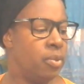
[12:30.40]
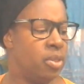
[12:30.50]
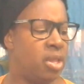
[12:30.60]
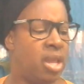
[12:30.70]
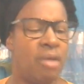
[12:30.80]

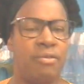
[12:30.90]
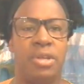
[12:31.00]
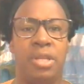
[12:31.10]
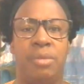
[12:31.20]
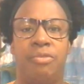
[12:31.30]
They have a
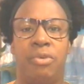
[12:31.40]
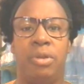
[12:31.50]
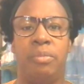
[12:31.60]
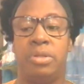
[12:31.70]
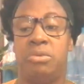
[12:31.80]
name for
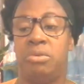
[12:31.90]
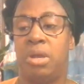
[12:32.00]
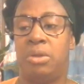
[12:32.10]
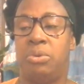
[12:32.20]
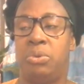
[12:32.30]
it, but
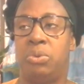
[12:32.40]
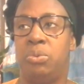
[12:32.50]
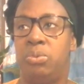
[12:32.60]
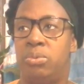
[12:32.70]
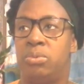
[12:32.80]
I don't know.